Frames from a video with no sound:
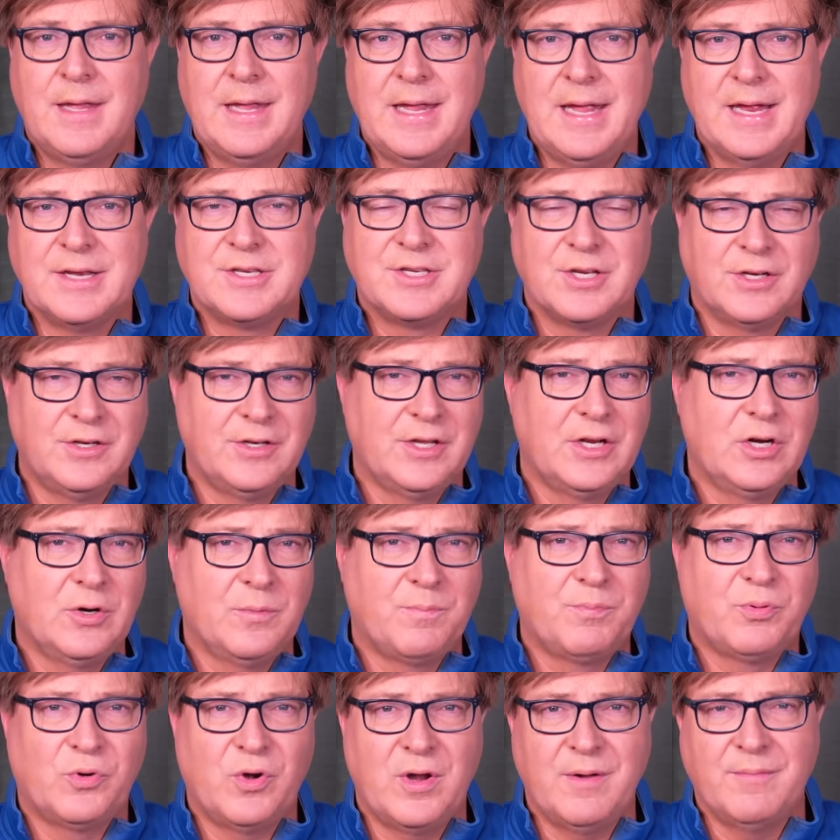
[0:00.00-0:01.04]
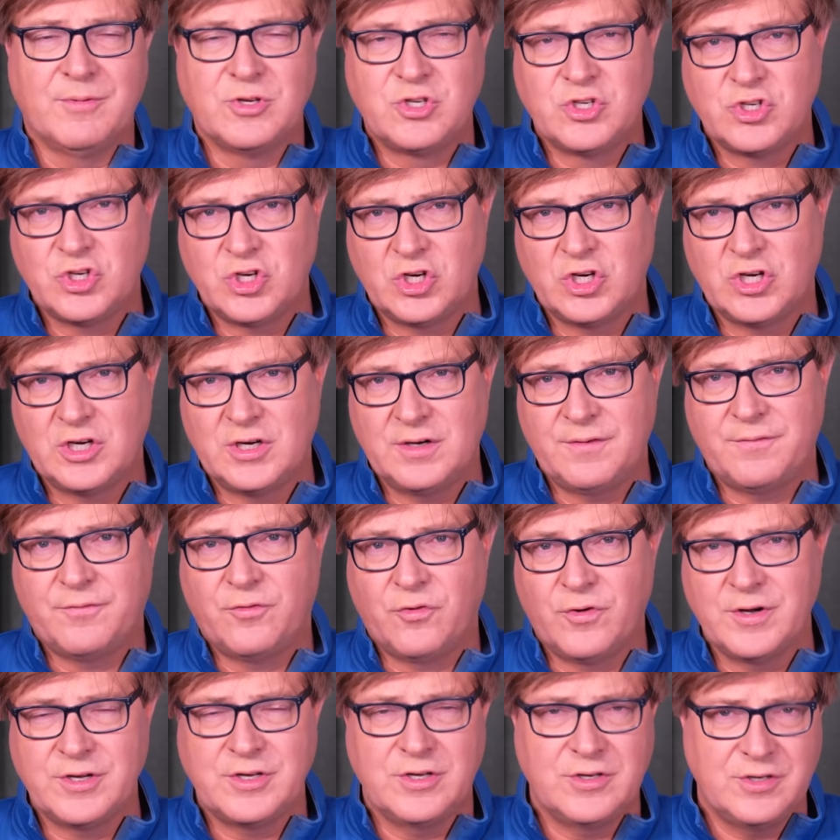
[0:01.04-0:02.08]
it's a little premature
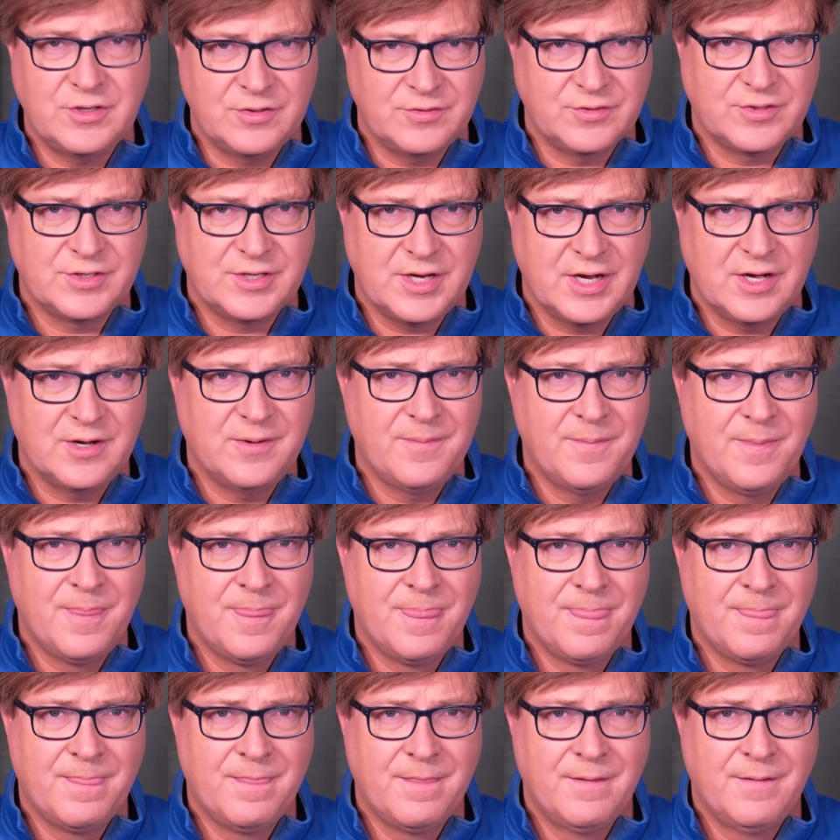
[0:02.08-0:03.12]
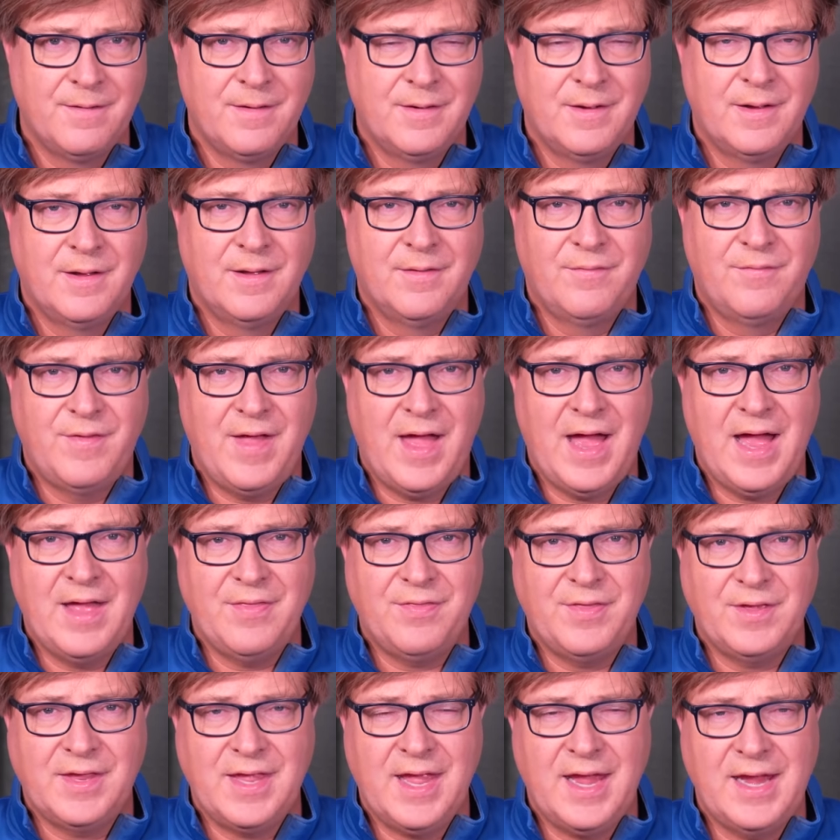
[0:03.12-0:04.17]
for it to do so,
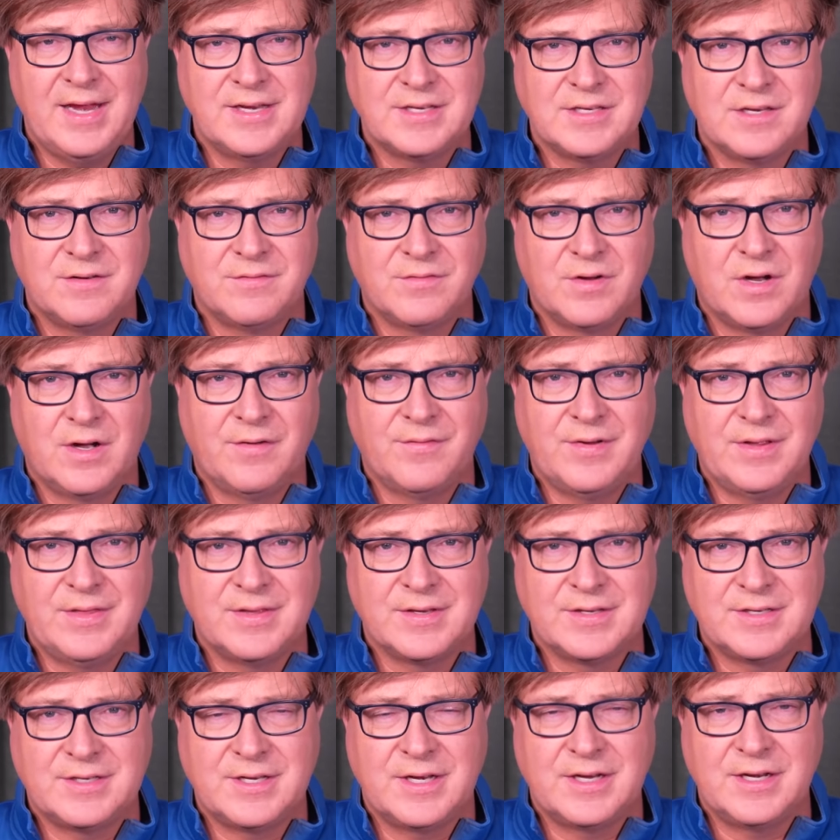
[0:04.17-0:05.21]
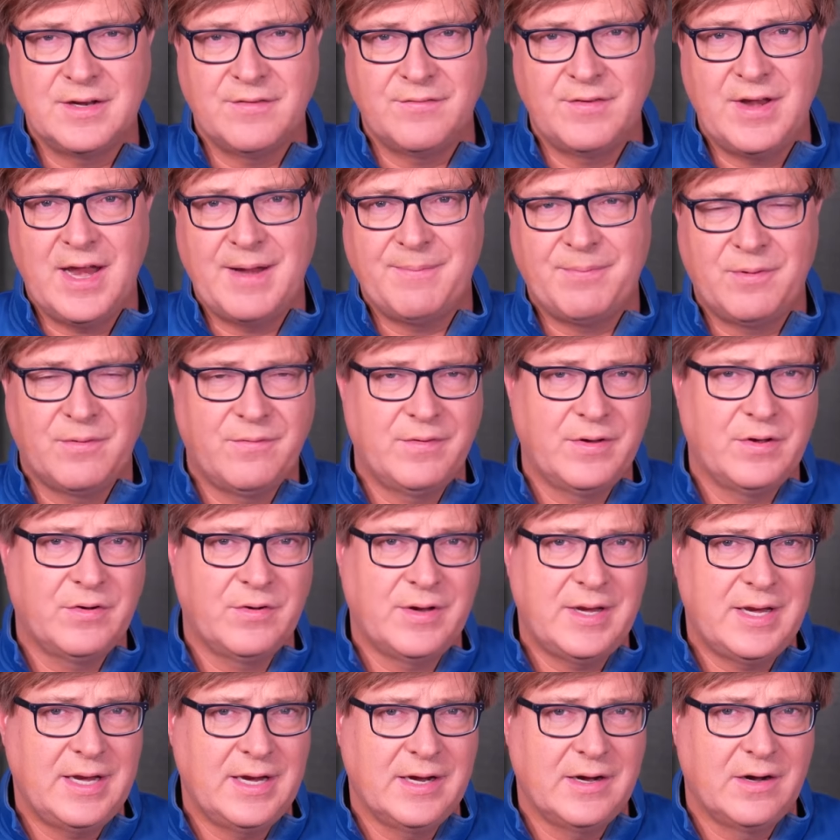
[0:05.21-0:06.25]
that the case involving the city of Naperville
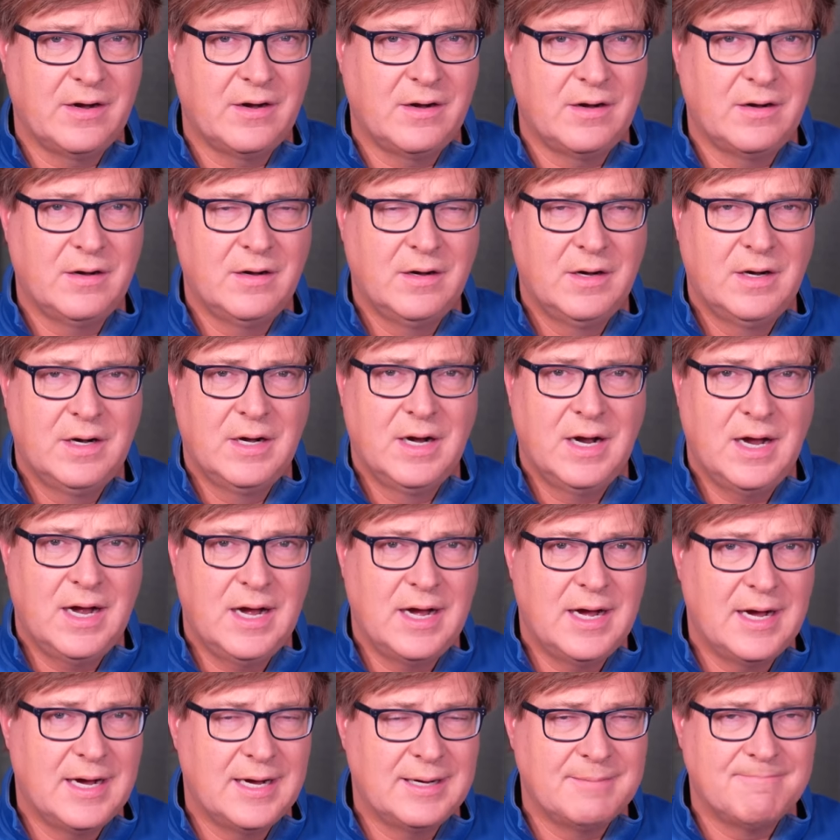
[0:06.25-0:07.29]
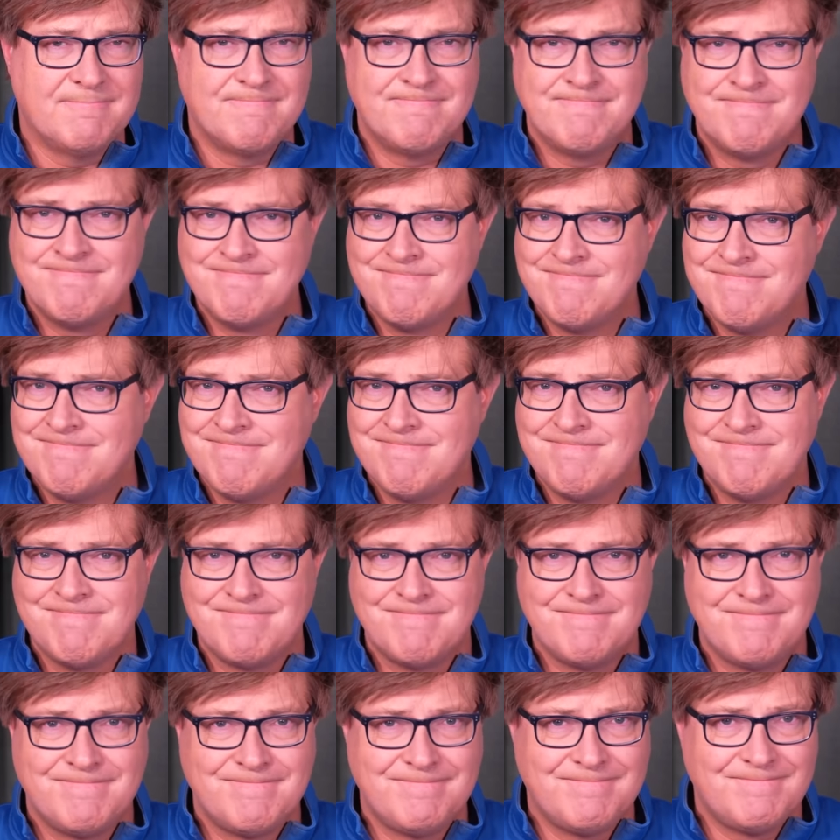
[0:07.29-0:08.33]
here um,
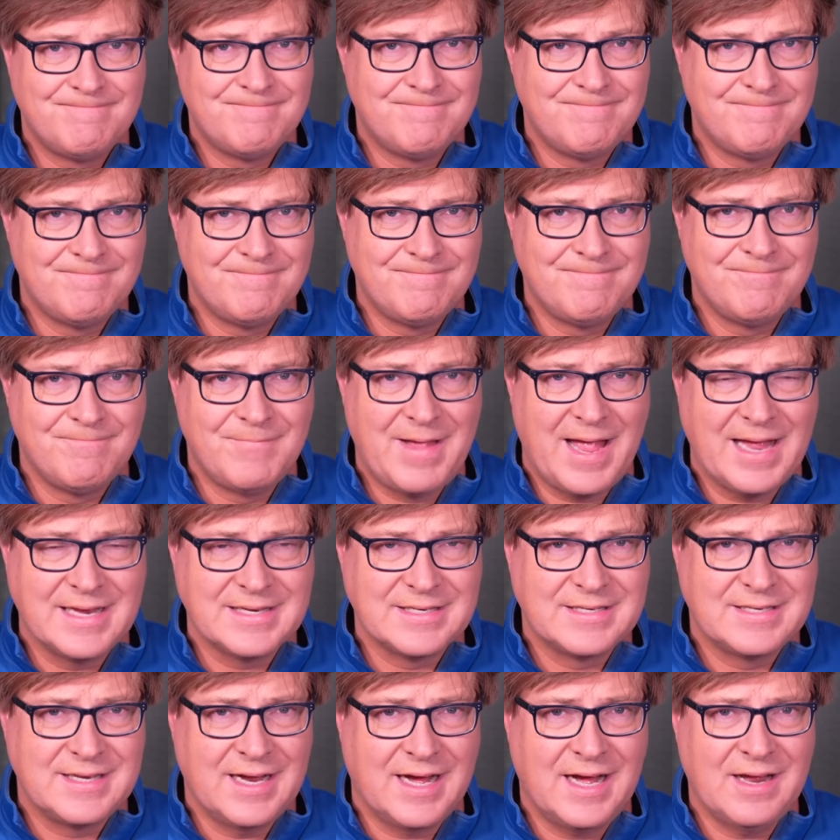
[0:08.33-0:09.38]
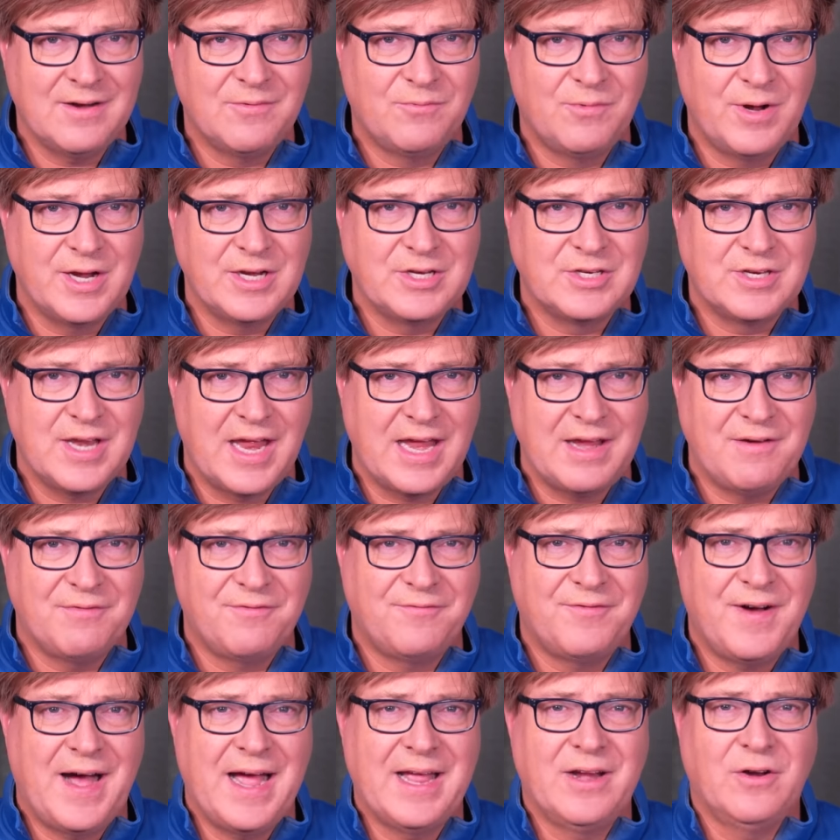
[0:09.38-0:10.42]
has not reached a
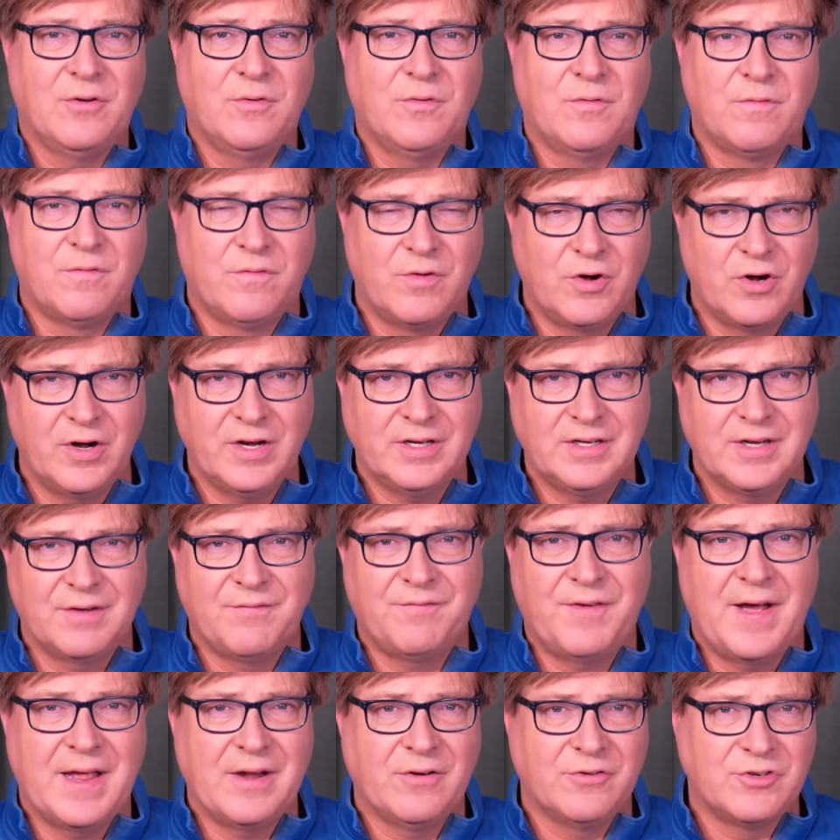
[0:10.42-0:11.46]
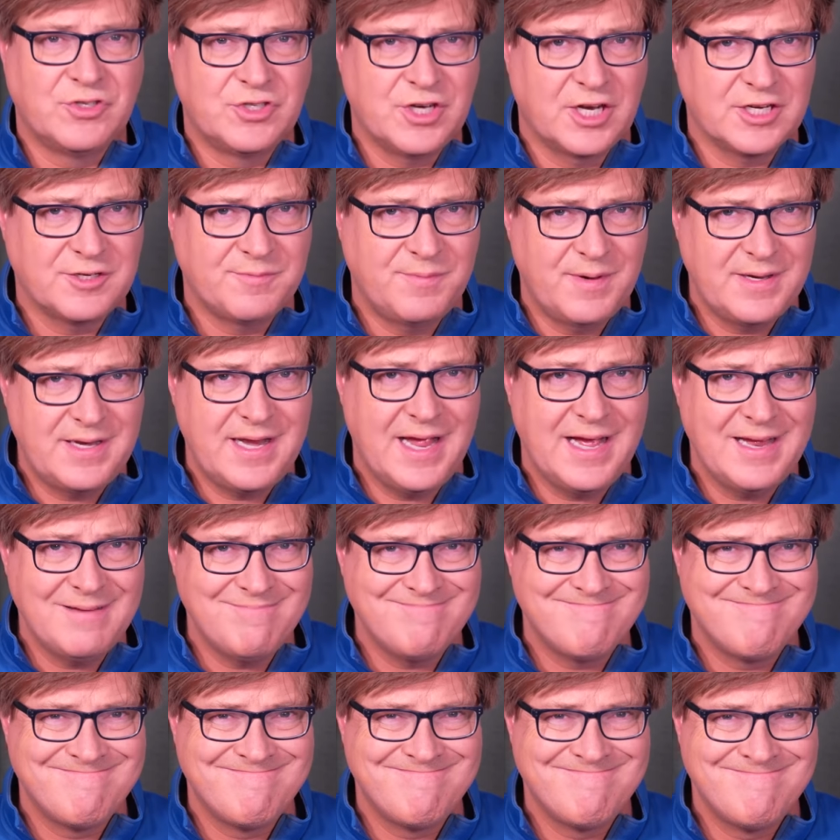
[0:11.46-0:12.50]
final verdict, a final judgment yet.
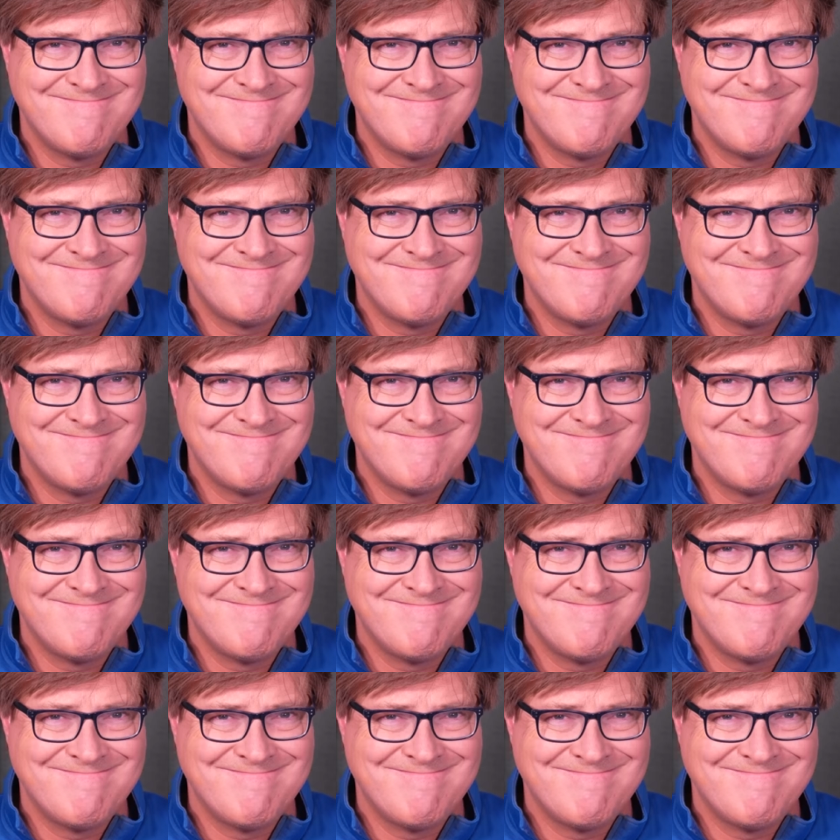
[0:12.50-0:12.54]
I